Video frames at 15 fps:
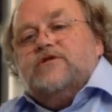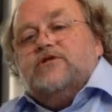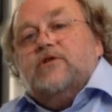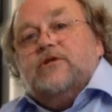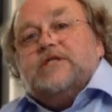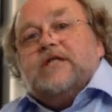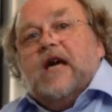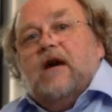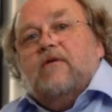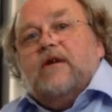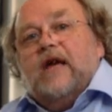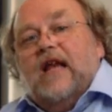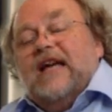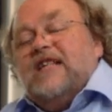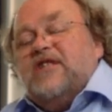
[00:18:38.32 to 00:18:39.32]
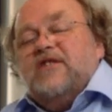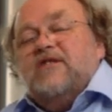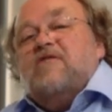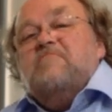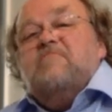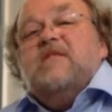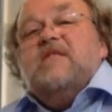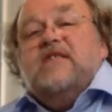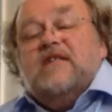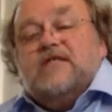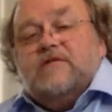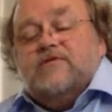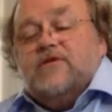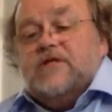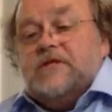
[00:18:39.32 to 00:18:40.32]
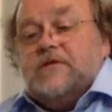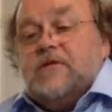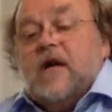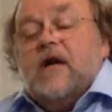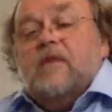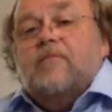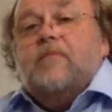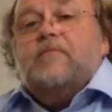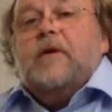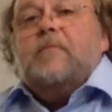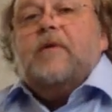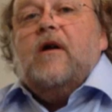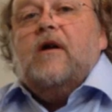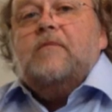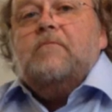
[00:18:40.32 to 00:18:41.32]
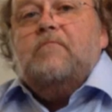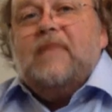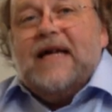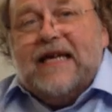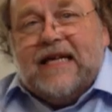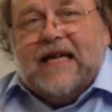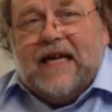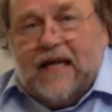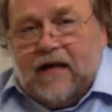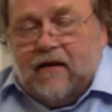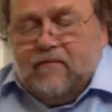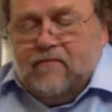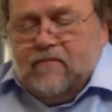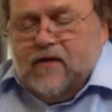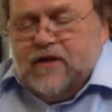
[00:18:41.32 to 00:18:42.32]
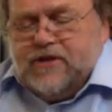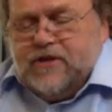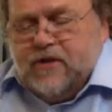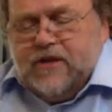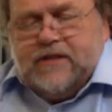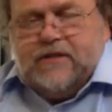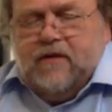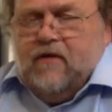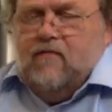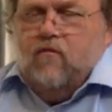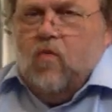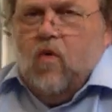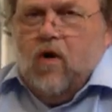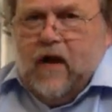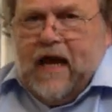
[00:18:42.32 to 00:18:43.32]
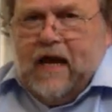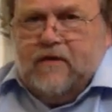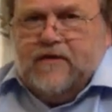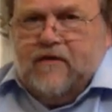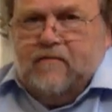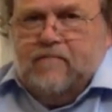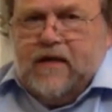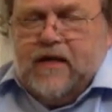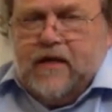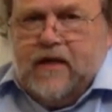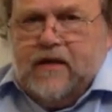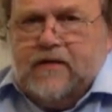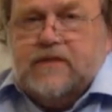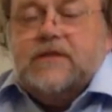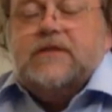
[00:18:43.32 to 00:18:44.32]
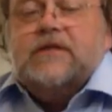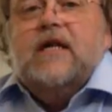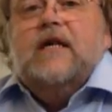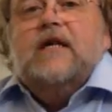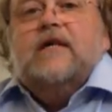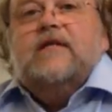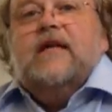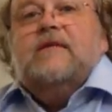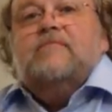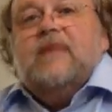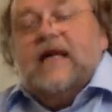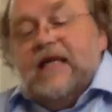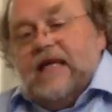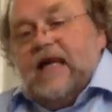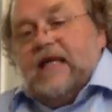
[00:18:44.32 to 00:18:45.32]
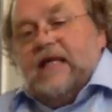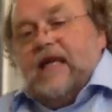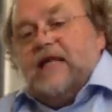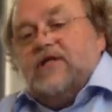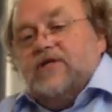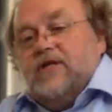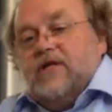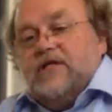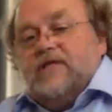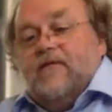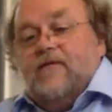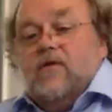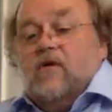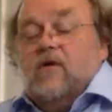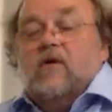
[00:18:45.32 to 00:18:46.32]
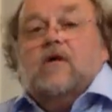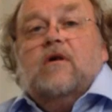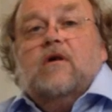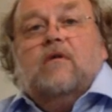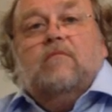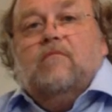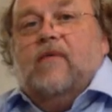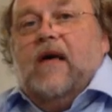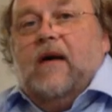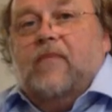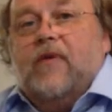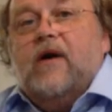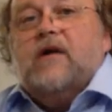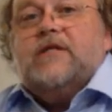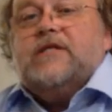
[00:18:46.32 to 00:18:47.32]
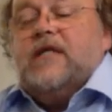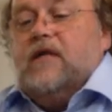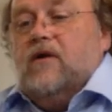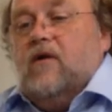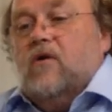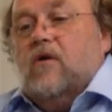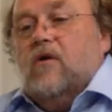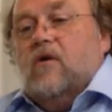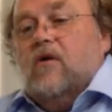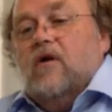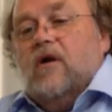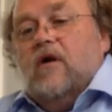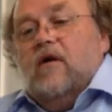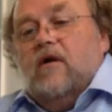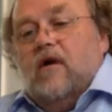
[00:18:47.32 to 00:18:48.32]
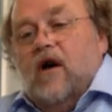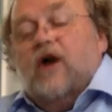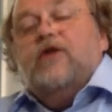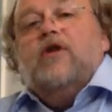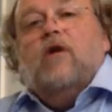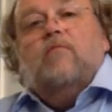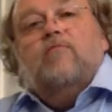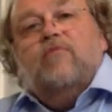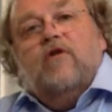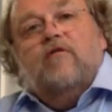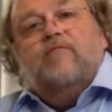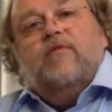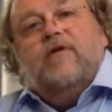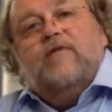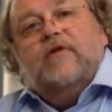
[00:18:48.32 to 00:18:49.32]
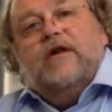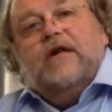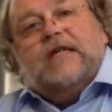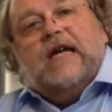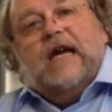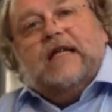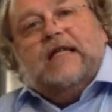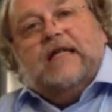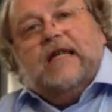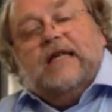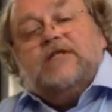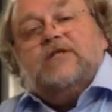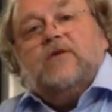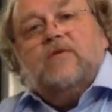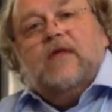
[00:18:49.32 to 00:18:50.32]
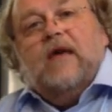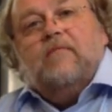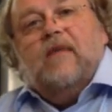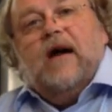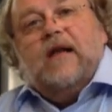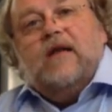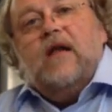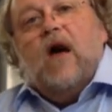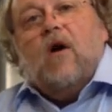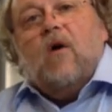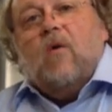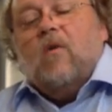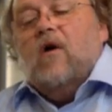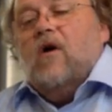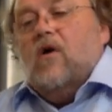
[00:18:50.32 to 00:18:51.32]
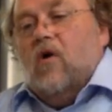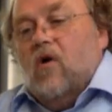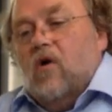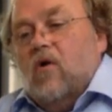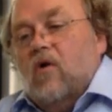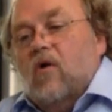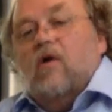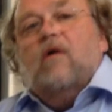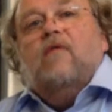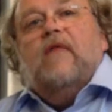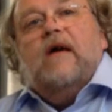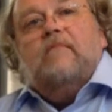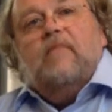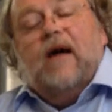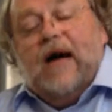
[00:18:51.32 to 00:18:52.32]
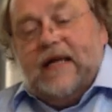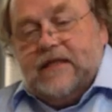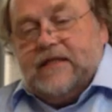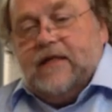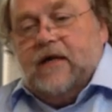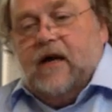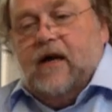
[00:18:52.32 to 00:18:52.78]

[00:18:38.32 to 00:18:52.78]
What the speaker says: choice calculation, there are millions of choices. But people aren't making a choice of one out of millions. They're making their choice for their party, or a number of preferred candidates who they might know, or they might